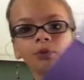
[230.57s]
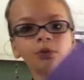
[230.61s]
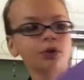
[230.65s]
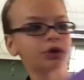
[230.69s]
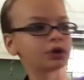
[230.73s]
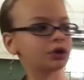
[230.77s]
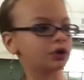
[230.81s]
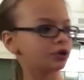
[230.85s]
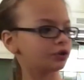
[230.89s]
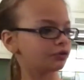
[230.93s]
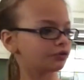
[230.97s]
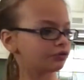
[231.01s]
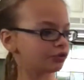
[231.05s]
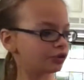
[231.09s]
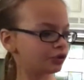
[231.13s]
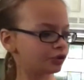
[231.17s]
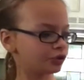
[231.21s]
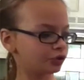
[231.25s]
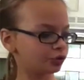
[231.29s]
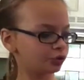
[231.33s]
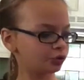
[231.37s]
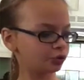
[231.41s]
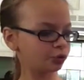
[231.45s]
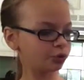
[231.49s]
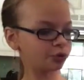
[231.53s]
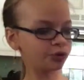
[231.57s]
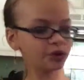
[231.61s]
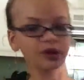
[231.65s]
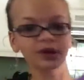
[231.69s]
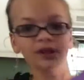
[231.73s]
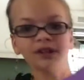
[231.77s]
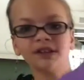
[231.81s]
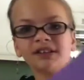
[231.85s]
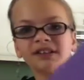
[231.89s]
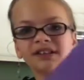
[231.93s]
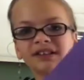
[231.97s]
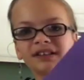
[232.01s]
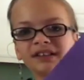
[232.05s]
point of view,
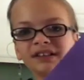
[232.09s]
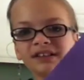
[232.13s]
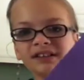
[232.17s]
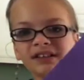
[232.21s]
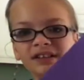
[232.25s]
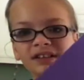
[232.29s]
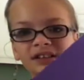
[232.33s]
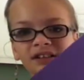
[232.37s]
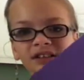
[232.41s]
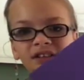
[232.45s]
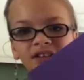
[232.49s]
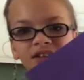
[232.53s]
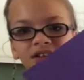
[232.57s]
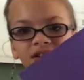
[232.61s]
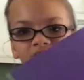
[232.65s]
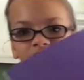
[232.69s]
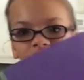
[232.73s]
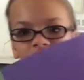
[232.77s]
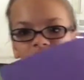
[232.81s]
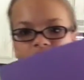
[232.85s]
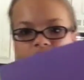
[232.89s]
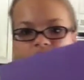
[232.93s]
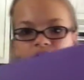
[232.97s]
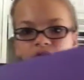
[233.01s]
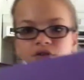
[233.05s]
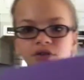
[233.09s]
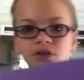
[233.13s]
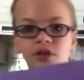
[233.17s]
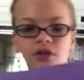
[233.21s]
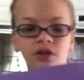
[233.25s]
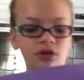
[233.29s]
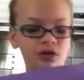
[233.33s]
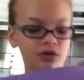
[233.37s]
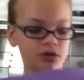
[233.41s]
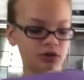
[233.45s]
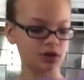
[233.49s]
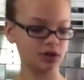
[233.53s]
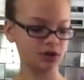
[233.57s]
this is, or no, it's not.
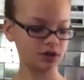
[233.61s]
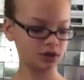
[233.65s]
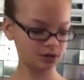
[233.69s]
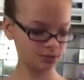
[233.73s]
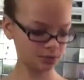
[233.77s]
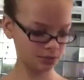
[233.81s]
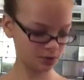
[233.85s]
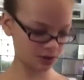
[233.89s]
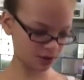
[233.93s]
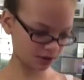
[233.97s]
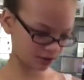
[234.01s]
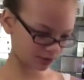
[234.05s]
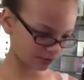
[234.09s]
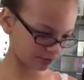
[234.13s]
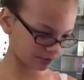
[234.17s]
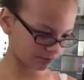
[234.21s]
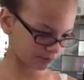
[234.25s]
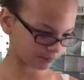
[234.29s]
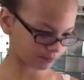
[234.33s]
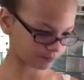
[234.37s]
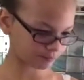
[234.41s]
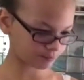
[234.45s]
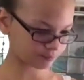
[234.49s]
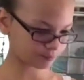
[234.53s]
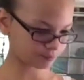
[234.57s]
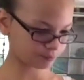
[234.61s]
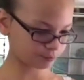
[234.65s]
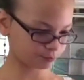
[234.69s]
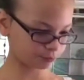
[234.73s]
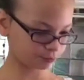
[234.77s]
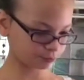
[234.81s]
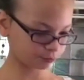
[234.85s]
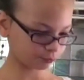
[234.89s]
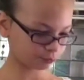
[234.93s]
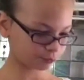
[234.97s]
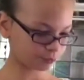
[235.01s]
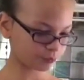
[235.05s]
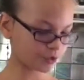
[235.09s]
Okay, never mind.
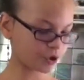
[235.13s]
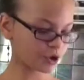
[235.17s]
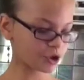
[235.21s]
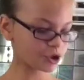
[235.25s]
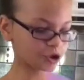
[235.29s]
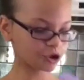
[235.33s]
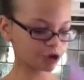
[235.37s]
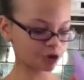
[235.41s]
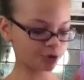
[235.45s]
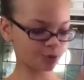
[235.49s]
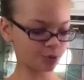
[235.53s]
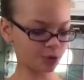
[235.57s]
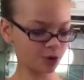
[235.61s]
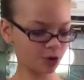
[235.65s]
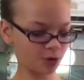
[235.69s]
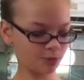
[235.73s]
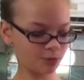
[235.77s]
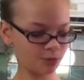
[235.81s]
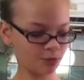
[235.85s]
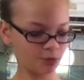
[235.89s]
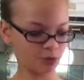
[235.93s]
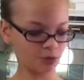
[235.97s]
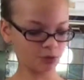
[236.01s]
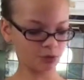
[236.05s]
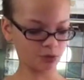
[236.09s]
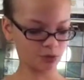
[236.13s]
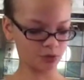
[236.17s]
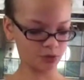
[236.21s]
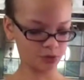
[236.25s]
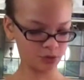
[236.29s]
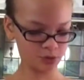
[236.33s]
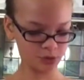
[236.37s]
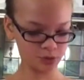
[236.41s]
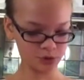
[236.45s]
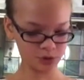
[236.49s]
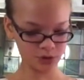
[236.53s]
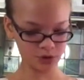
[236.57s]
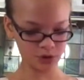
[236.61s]
It's purple
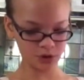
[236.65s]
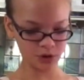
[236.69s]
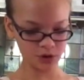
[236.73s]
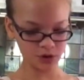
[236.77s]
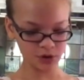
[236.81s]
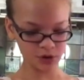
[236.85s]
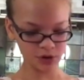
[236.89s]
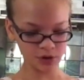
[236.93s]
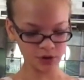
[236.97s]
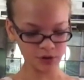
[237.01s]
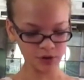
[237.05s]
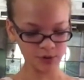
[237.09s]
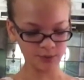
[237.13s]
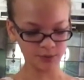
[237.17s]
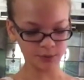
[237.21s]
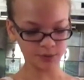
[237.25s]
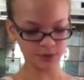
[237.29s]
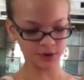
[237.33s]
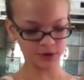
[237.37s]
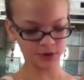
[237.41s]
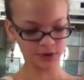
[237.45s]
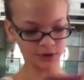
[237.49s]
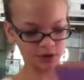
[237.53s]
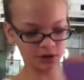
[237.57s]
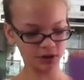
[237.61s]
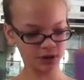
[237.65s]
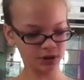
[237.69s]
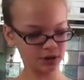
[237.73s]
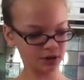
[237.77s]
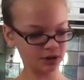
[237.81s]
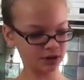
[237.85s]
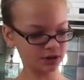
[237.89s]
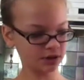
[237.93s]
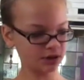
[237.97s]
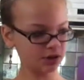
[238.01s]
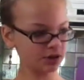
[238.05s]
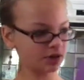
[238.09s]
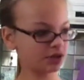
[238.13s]
pink,
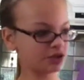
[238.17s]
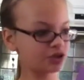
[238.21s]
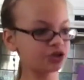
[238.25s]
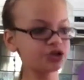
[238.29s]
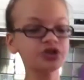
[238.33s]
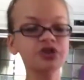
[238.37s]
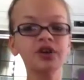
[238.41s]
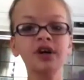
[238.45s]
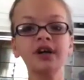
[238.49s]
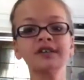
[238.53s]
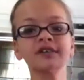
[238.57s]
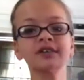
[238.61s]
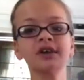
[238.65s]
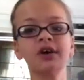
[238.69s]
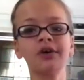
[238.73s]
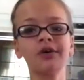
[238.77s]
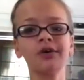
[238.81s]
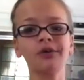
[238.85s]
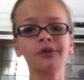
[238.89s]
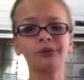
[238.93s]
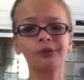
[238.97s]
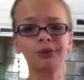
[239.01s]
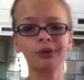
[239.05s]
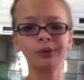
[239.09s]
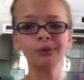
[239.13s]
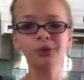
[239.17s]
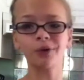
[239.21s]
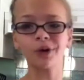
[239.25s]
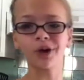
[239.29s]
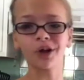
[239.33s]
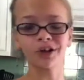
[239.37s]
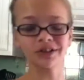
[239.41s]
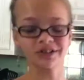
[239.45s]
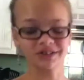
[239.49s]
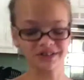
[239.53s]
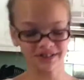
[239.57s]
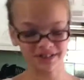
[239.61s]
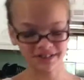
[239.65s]
and then it just has all rainbow
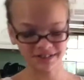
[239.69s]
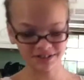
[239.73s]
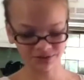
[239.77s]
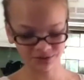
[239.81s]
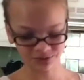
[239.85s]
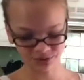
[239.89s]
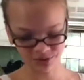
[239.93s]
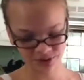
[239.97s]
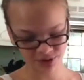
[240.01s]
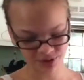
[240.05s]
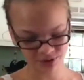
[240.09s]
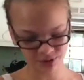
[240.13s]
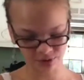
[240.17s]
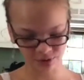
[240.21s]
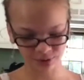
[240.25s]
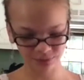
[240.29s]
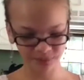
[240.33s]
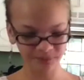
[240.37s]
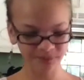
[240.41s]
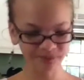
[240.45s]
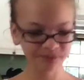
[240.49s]
colors, and that's really cool.